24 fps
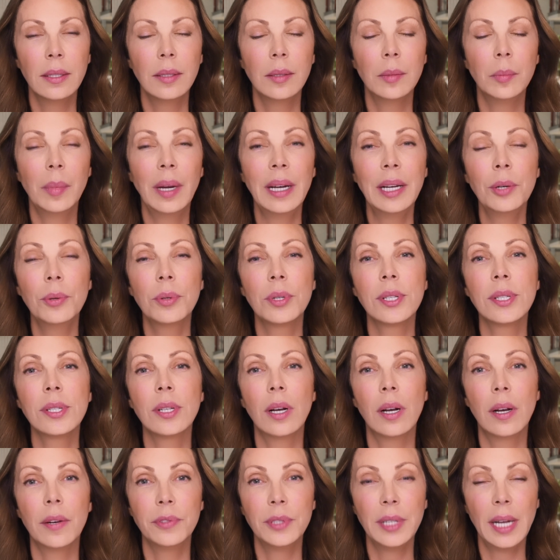
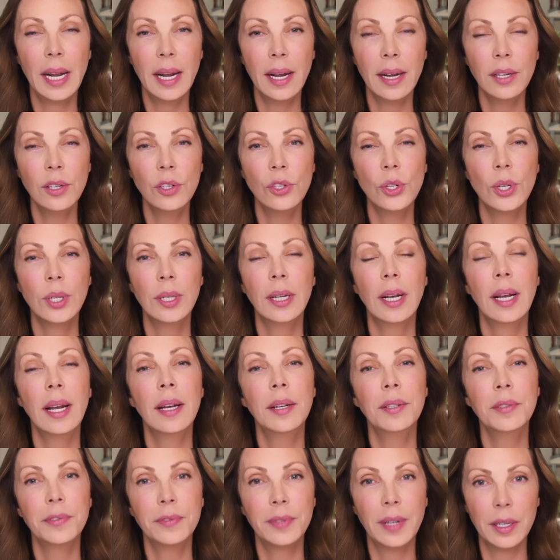Microsoft Edge,
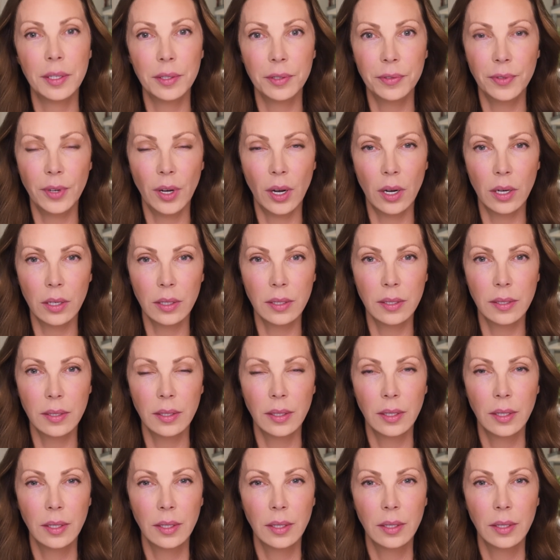and Firefox.